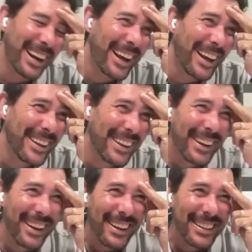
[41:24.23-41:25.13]
And, uh,
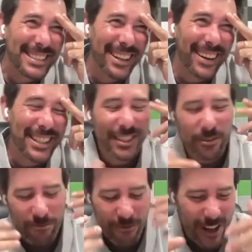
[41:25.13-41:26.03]
So it's
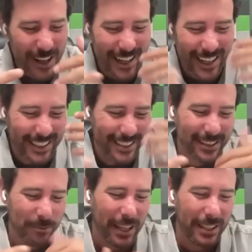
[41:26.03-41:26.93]
just fun, and it
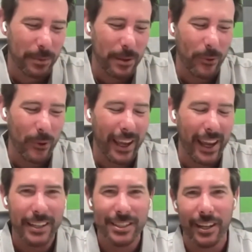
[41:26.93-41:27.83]
just gets people
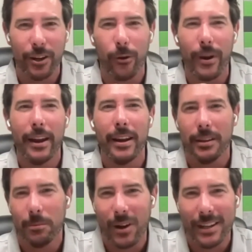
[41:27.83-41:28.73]
engaged in
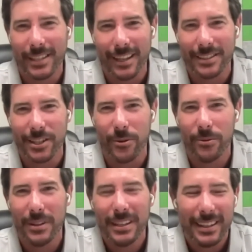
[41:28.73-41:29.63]
creating the process
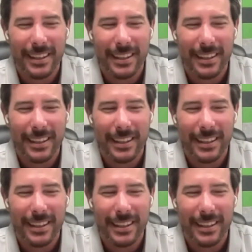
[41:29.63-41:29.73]
too.